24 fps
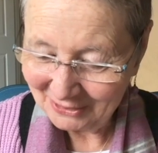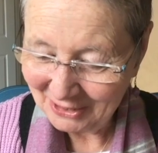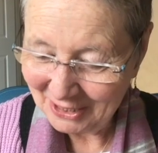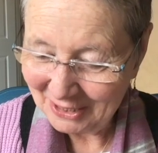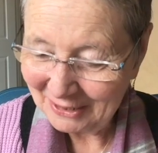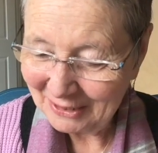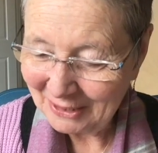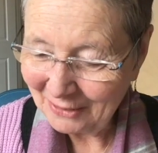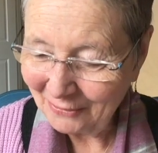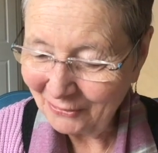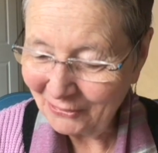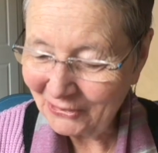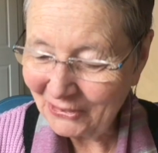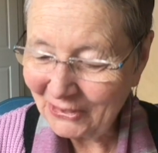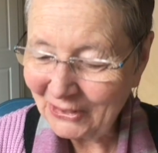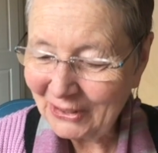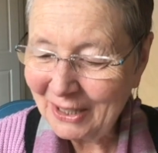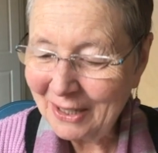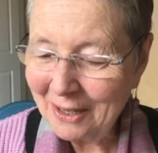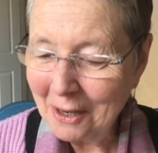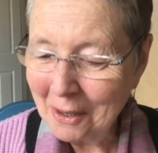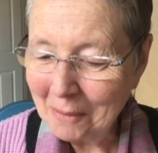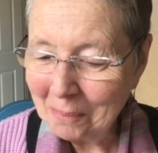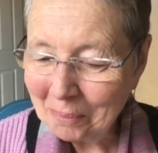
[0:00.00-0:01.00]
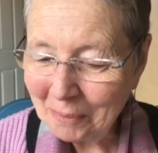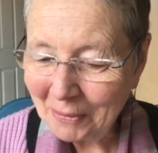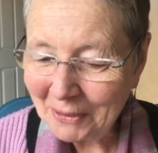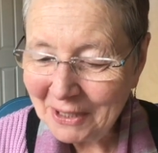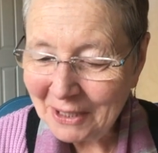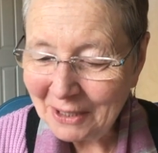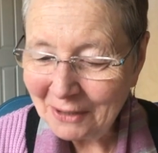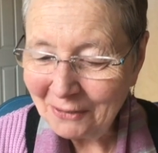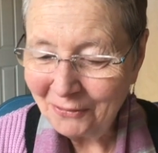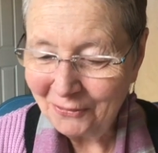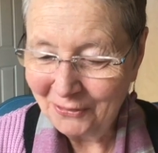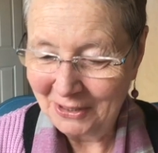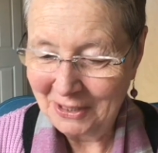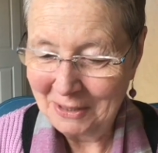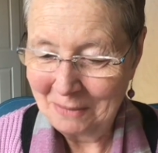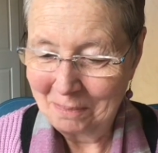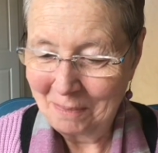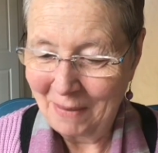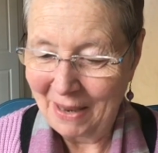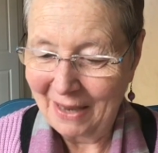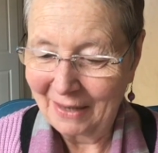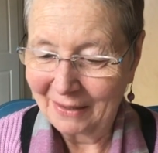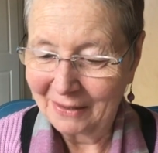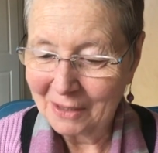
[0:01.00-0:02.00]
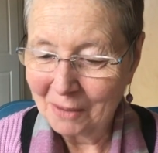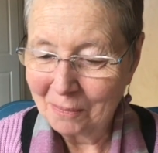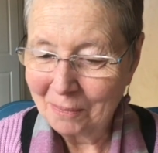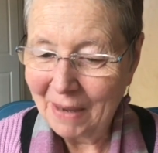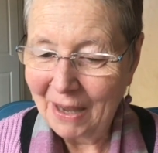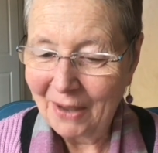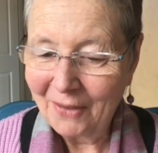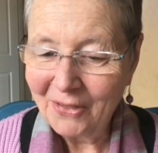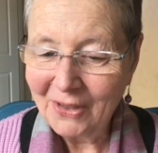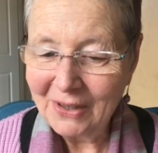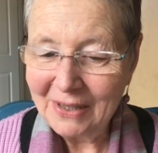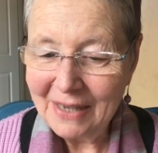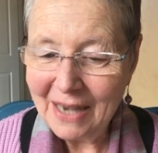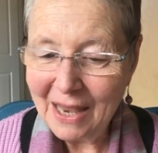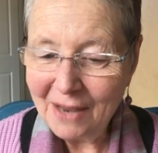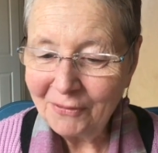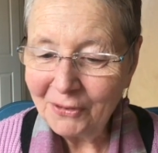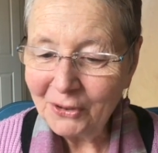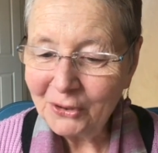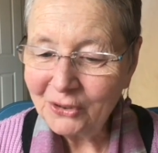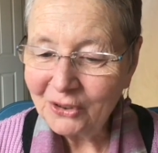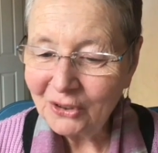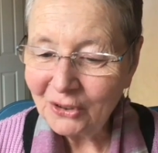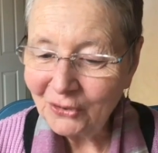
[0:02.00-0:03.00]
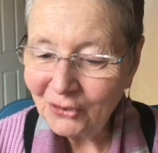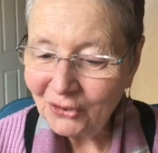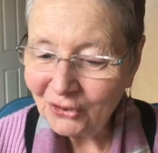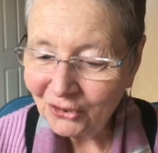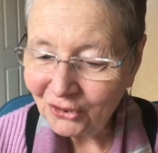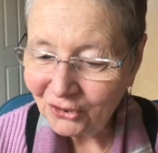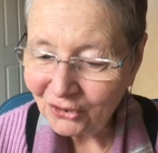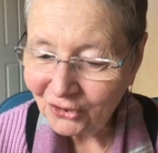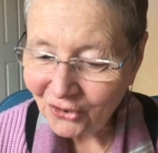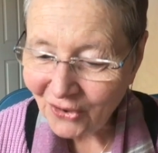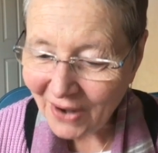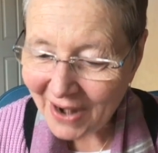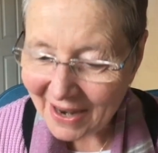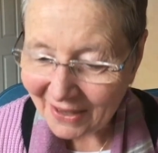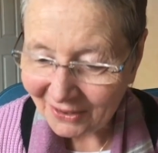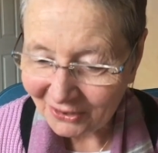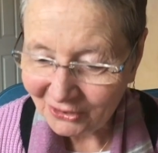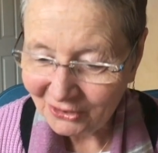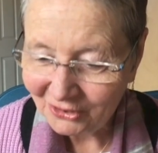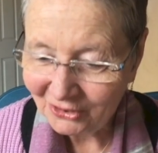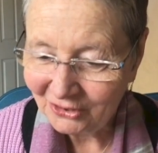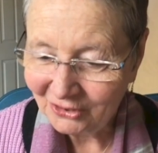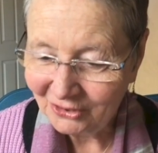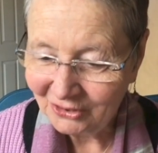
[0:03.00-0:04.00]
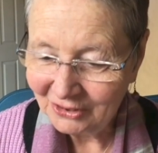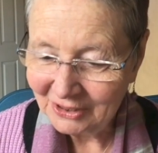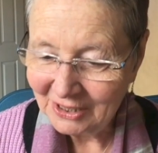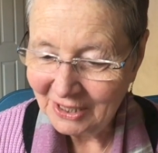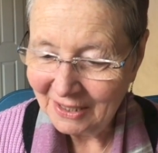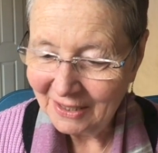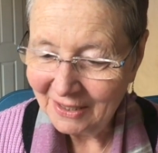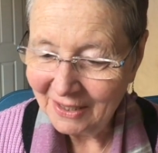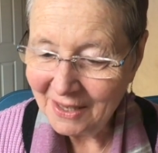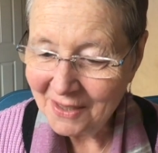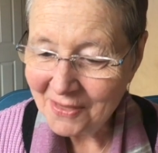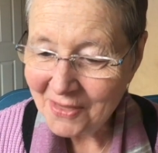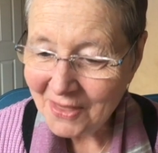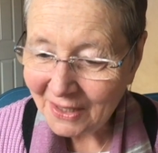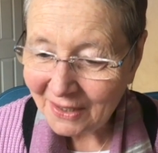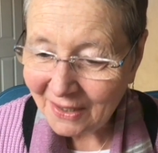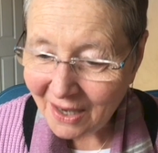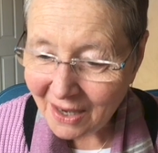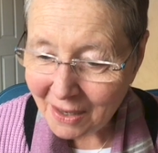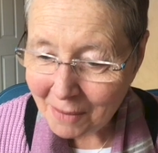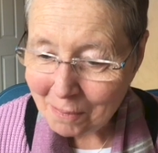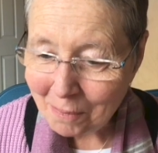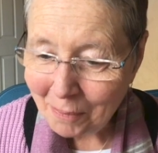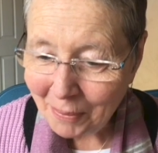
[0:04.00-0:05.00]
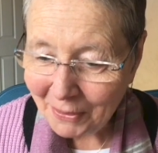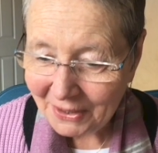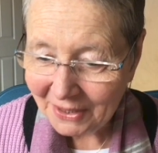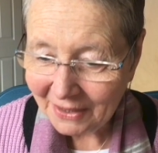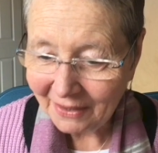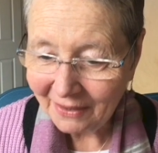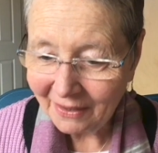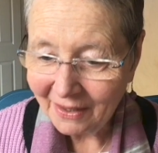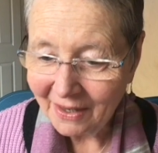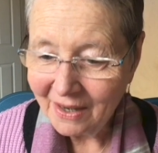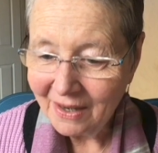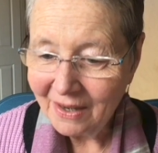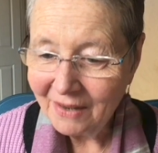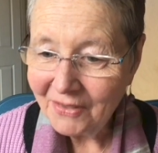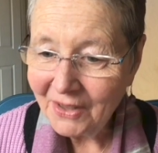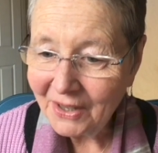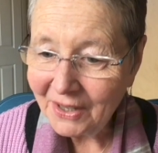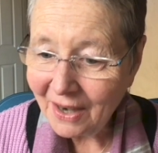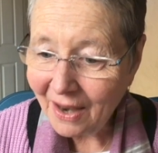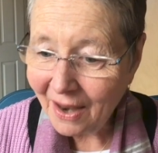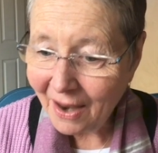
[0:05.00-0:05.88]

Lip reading: it gives the company feedback about the levels of stress in the company that